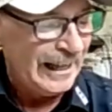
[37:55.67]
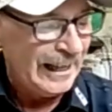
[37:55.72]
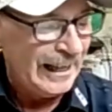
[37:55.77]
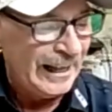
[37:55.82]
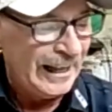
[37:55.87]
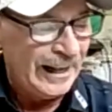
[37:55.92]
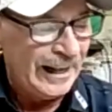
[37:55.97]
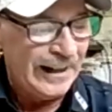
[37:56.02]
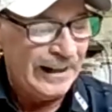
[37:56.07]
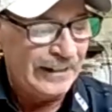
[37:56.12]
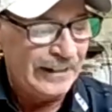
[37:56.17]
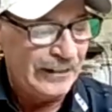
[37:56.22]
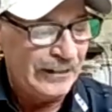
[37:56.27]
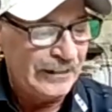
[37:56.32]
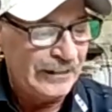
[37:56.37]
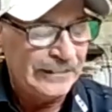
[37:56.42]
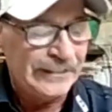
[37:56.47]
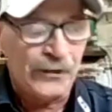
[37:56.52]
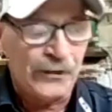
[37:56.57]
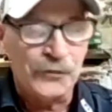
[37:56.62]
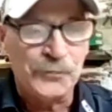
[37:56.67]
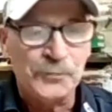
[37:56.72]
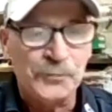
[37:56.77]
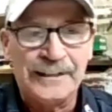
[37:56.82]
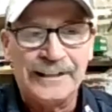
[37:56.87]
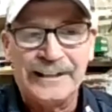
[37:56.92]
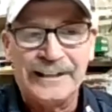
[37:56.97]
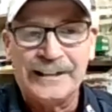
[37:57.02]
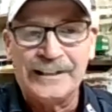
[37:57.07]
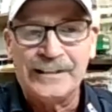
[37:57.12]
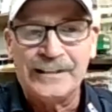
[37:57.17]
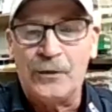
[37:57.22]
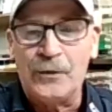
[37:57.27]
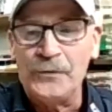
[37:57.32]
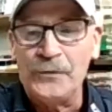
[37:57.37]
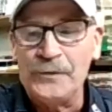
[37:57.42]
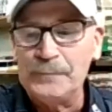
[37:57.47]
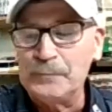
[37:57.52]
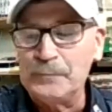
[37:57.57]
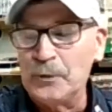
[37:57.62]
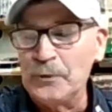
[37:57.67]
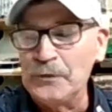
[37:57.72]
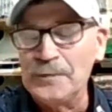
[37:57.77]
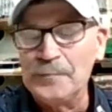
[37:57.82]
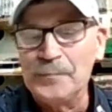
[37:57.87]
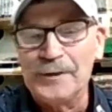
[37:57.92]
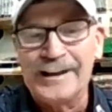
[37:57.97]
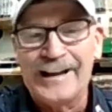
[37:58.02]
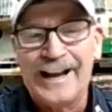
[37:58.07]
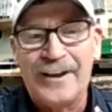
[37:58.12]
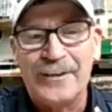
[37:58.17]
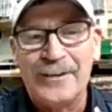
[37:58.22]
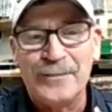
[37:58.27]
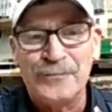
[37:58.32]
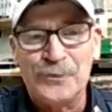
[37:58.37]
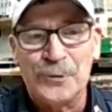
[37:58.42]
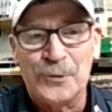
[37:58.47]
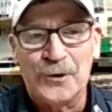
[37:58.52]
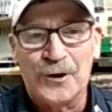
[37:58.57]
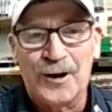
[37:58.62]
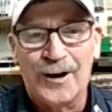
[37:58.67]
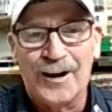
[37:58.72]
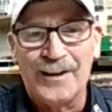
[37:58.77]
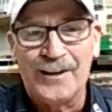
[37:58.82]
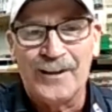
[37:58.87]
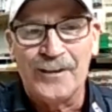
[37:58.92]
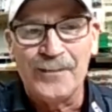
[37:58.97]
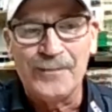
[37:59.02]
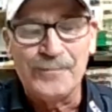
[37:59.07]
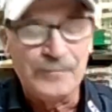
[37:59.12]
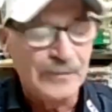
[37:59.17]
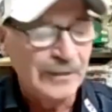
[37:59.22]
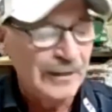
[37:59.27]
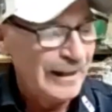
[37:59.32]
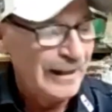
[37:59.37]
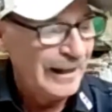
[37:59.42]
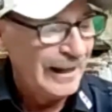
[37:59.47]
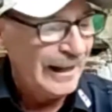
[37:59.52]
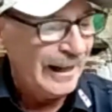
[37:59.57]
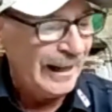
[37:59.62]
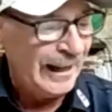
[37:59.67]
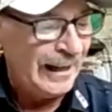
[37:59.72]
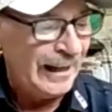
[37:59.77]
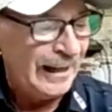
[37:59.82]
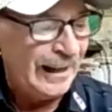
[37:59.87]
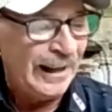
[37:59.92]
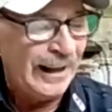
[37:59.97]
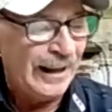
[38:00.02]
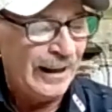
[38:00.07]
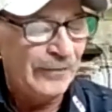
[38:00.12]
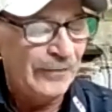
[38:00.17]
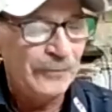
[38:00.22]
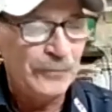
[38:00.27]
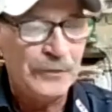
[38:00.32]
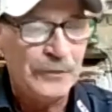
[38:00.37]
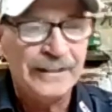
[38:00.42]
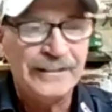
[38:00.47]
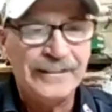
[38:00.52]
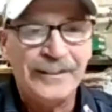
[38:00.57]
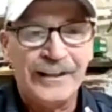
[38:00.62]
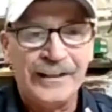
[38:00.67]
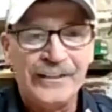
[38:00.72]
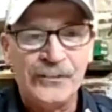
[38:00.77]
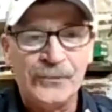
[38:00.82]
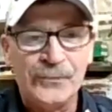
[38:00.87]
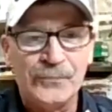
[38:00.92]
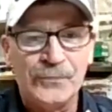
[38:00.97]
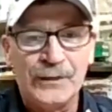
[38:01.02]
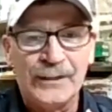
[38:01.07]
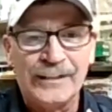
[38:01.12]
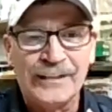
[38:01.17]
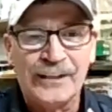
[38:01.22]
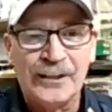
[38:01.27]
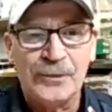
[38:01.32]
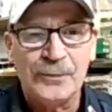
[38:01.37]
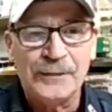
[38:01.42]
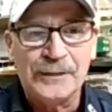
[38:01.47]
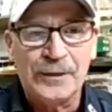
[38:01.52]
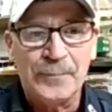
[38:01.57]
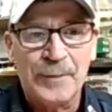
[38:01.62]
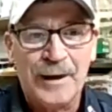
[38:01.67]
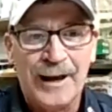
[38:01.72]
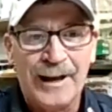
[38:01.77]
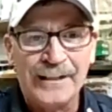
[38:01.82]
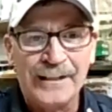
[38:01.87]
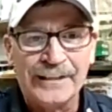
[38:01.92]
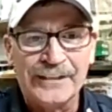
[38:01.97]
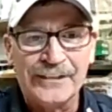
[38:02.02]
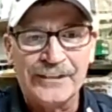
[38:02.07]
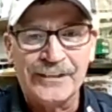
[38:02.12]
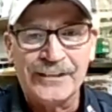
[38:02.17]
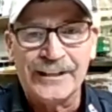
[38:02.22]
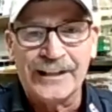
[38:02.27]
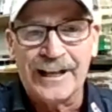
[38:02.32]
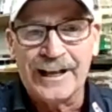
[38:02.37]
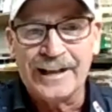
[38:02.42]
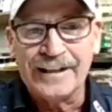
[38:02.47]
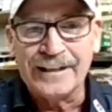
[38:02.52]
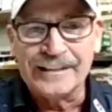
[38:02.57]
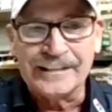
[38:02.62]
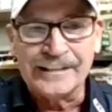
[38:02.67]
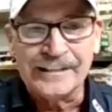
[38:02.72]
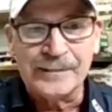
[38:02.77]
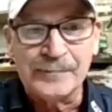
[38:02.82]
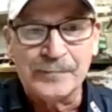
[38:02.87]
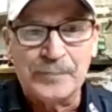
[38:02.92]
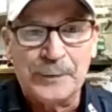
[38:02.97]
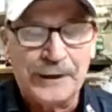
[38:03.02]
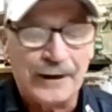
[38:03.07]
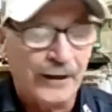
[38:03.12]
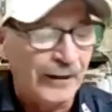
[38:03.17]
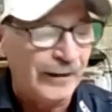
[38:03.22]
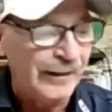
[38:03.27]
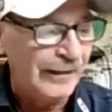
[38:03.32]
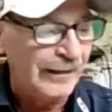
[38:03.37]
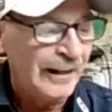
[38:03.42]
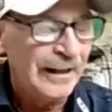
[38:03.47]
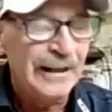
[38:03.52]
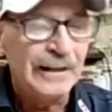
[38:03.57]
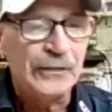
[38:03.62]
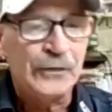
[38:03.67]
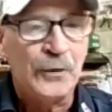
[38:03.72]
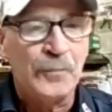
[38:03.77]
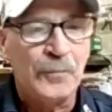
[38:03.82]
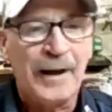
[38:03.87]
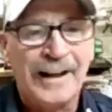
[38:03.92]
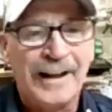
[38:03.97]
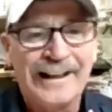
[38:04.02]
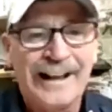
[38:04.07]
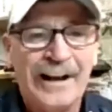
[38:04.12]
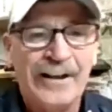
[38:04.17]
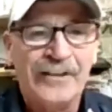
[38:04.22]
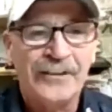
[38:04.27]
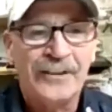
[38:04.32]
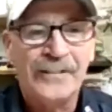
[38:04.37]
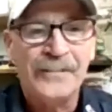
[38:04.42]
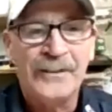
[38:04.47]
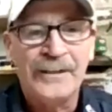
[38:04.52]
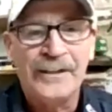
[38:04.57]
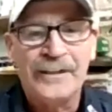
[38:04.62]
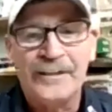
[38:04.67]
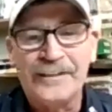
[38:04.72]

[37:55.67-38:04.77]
and tells me to get only bring out a 4-iron. And we take some video. We go back and look at it and compare it. Go back out on